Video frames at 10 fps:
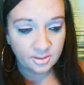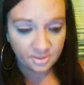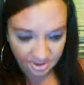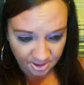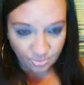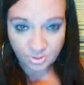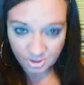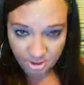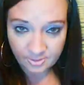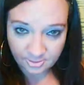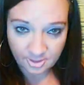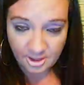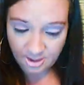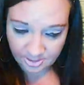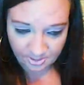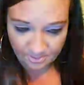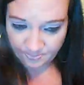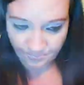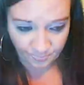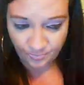Someone that you already
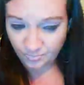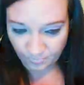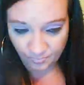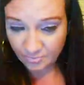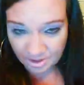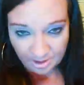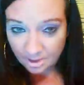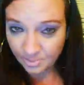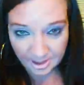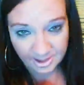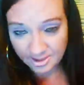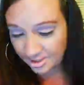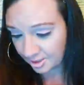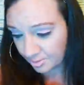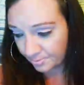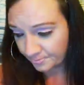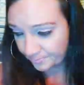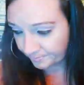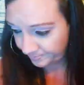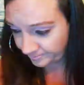said goodbye to.
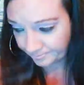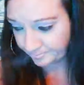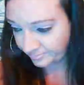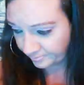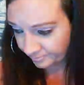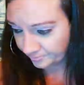Mm-hmm.